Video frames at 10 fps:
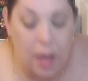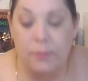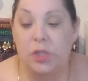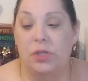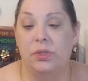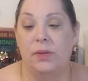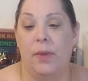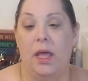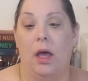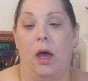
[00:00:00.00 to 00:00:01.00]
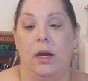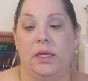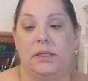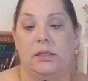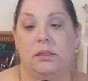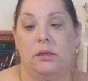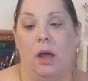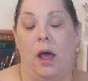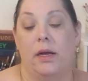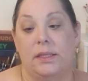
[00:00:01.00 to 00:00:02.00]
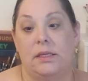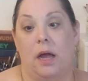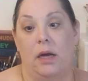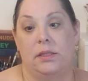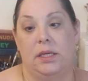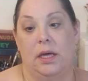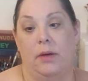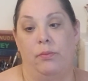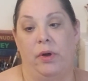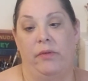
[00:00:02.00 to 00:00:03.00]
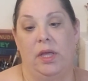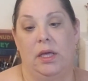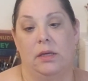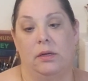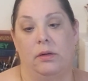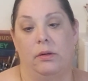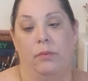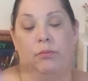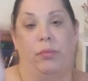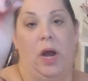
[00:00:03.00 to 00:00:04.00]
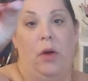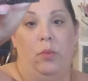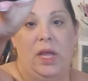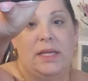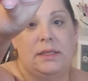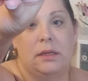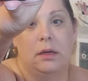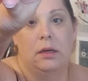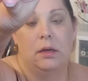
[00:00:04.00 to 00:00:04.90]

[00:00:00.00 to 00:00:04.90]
I'm just using my Anastasia Beverly Hills Brown Wiz.